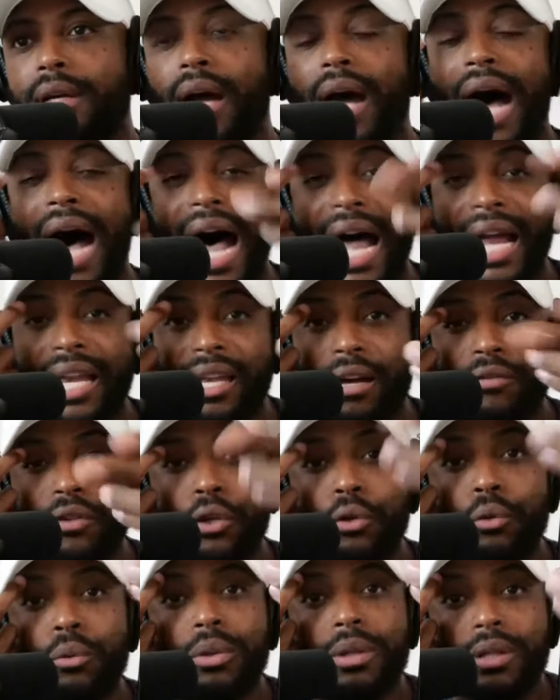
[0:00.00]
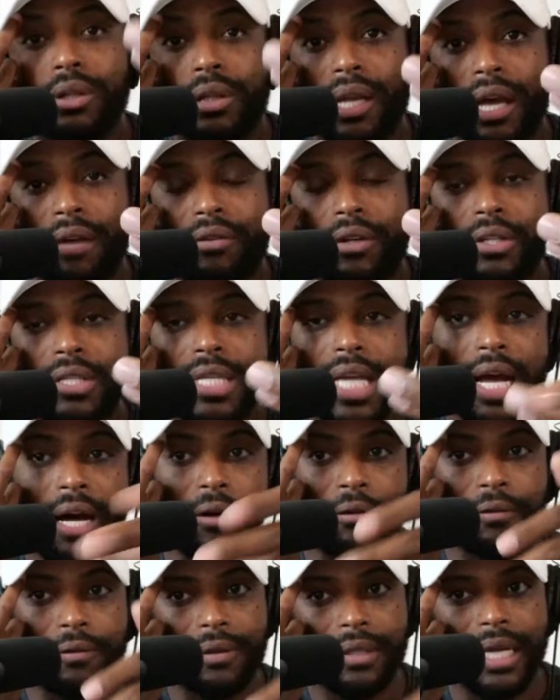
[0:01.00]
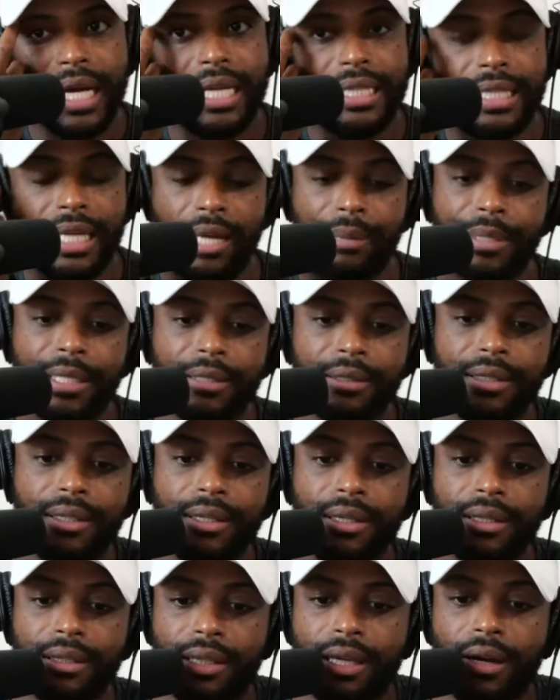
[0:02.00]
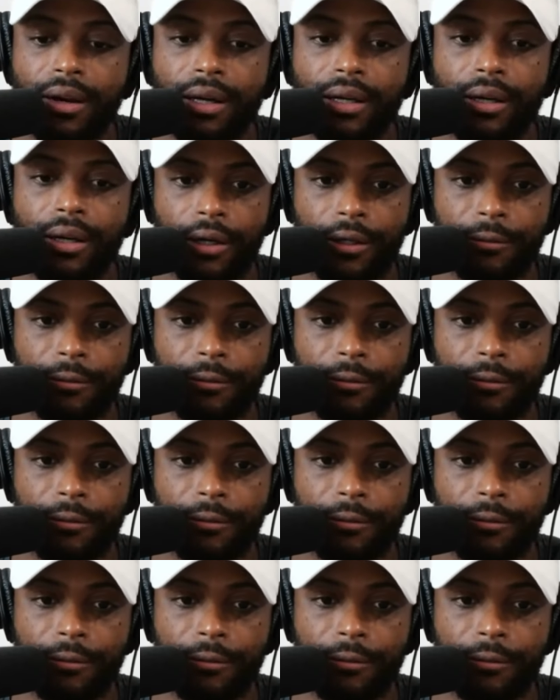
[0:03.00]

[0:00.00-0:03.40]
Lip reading: I love you. Love yourself. God damn it. Carrying on.